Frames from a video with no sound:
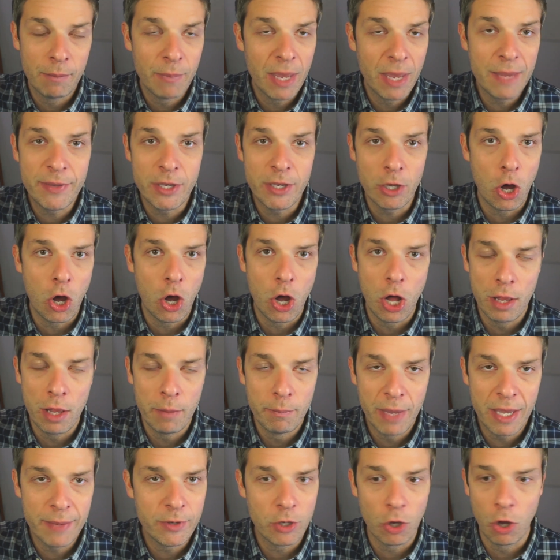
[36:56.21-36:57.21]
all
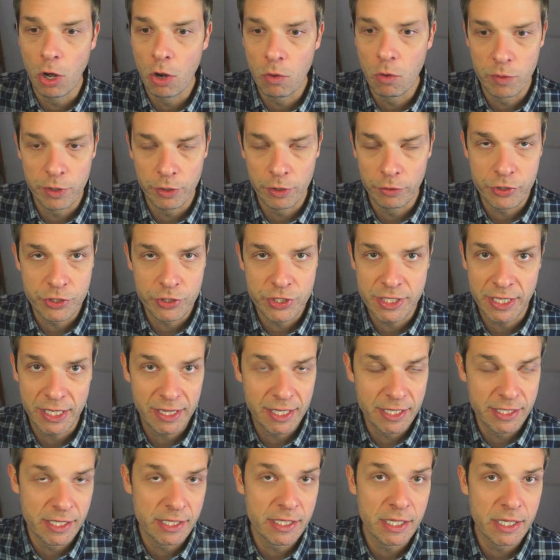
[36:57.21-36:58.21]
realtors think
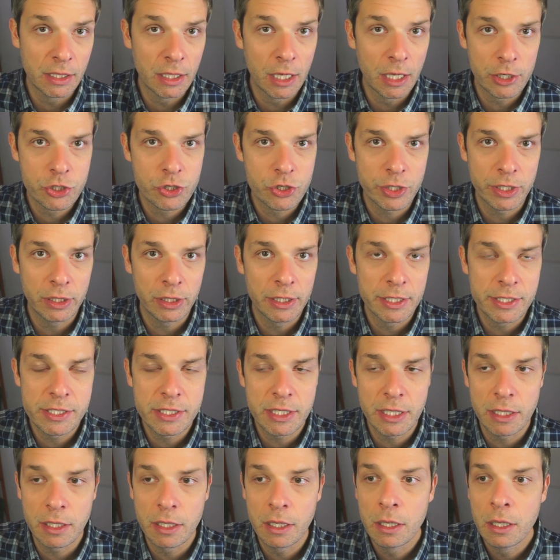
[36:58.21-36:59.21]
this is a luxury
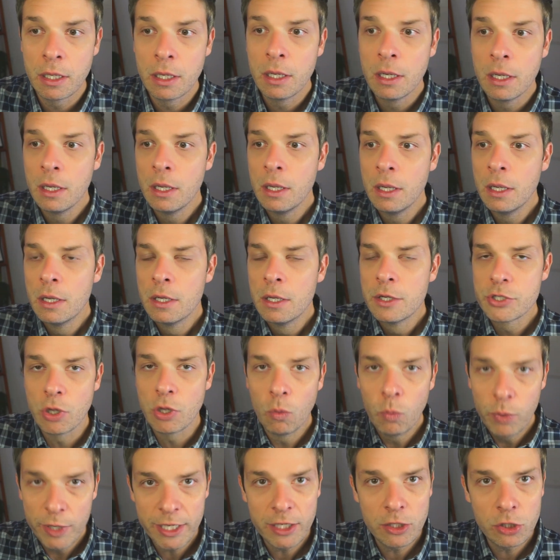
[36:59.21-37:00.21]
listing. So
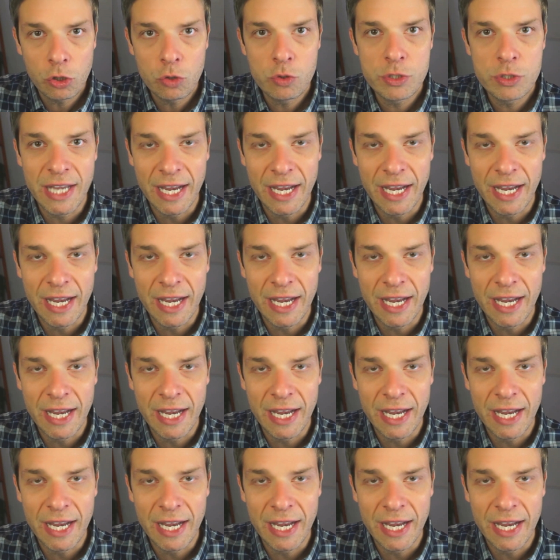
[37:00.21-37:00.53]
we use that